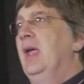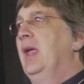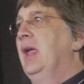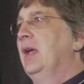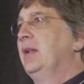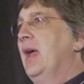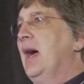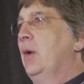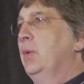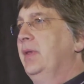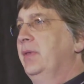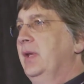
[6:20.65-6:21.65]
and how
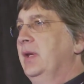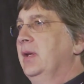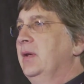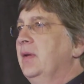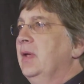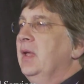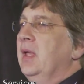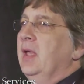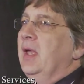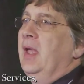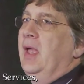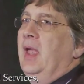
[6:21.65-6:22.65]
we think.
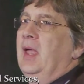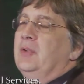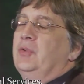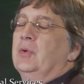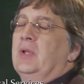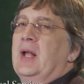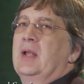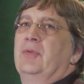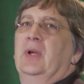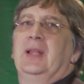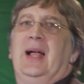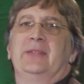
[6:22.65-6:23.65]
And to a lot
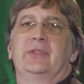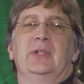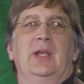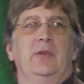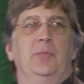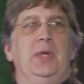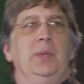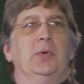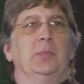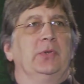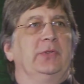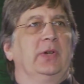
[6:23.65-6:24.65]
of Alaska Native
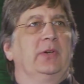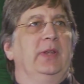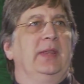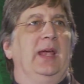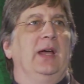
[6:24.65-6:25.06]
people, particularly the